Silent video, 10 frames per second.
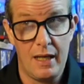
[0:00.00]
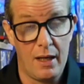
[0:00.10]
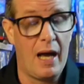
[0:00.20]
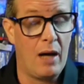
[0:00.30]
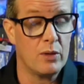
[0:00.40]

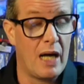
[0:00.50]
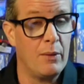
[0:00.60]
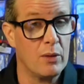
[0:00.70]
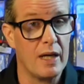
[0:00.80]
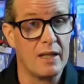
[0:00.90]
and I
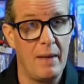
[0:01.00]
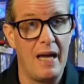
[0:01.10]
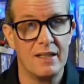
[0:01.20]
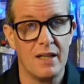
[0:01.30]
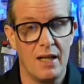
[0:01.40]
would
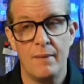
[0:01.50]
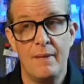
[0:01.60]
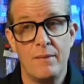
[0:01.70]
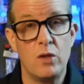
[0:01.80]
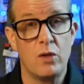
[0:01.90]
recommend,
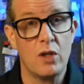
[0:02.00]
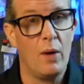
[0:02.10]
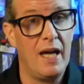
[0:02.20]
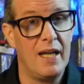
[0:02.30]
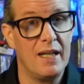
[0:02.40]
you
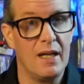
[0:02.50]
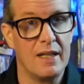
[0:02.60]
can go ahead